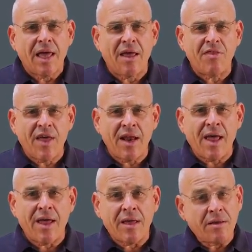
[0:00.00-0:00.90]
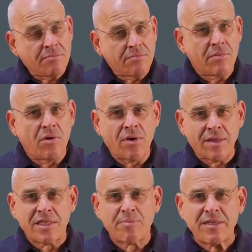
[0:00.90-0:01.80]
and then I look
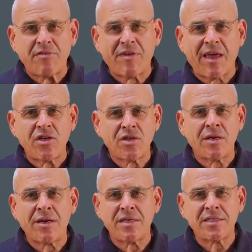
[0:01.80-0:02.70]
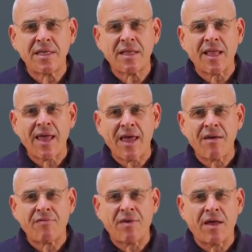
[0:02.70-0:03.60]
at the specification and I see that I
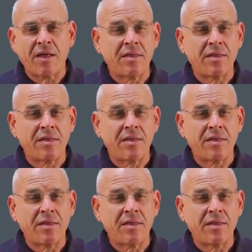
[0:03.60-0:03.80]
have uh,